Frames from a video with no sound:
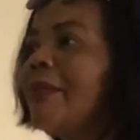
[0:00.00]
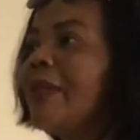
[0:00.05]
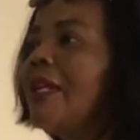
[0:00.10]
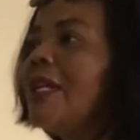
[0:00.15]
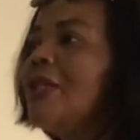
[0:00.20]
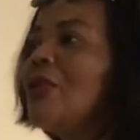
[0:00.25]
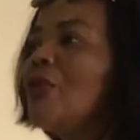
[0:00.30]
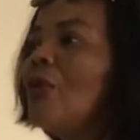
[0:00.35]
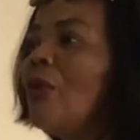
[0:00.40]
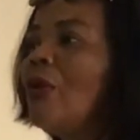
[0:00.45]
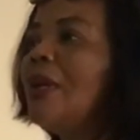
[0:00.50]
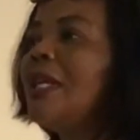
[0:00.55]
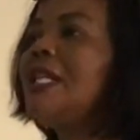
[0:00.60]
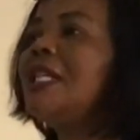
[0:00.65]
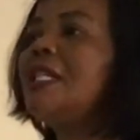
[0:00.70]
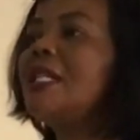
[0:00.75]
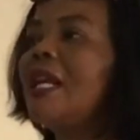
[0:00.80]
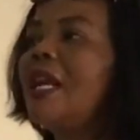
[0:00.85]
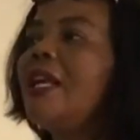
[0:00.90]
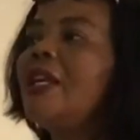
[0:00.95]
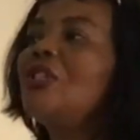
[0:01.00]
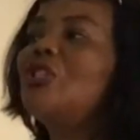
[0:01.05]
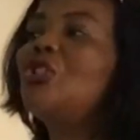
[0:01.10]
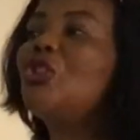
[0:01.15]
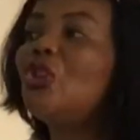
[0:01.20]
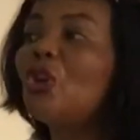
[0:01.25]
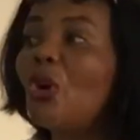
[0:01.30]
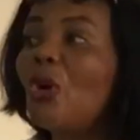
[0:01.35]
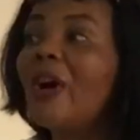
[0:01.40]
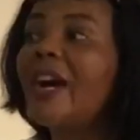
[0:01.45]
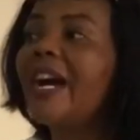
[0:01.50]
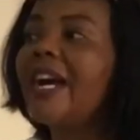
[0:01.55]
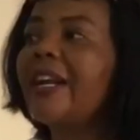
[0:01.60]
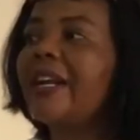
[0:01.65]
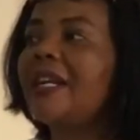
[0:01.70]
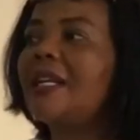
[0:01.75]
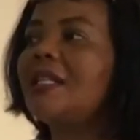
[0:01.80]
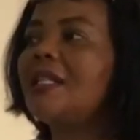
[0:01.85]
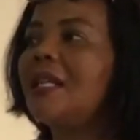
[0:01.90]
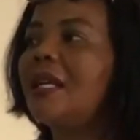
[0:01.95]
It only takes your
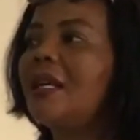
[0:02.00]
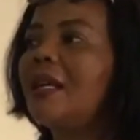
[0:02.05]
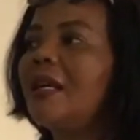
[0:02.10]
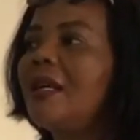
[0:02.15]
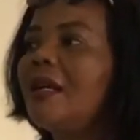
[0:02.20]
character.